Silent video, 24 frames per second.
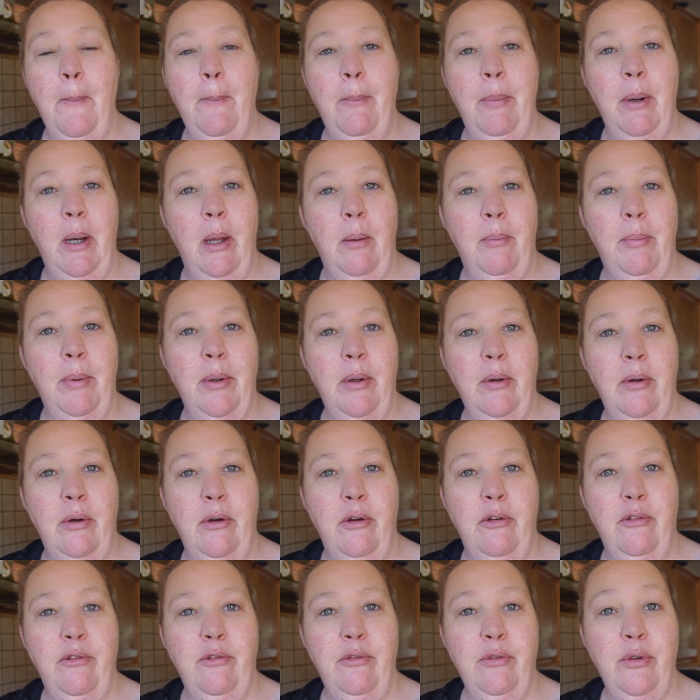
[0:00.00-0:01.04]
blob
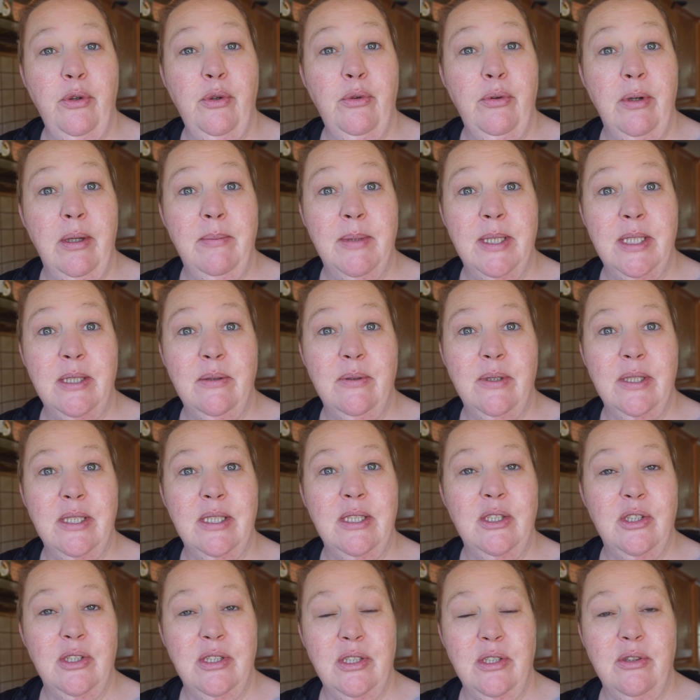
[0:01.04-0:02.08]
of cream into it
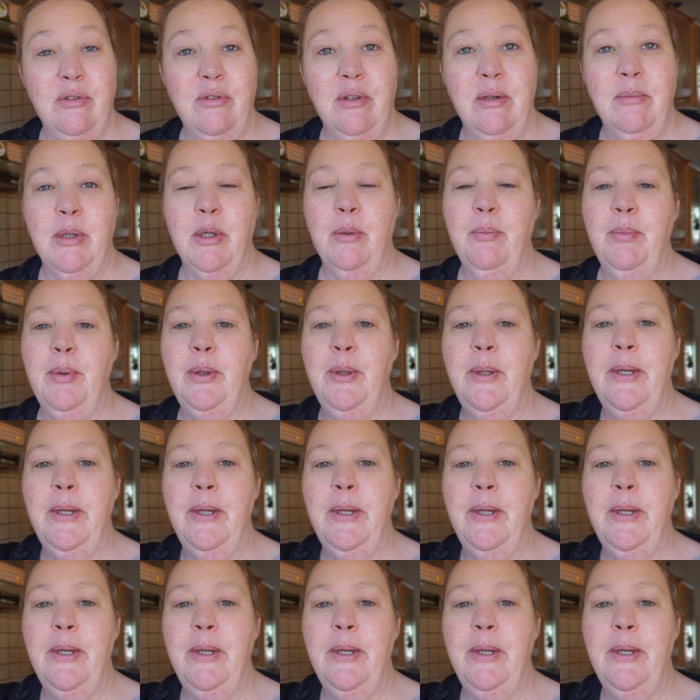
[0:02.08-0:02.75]
just to cream it up.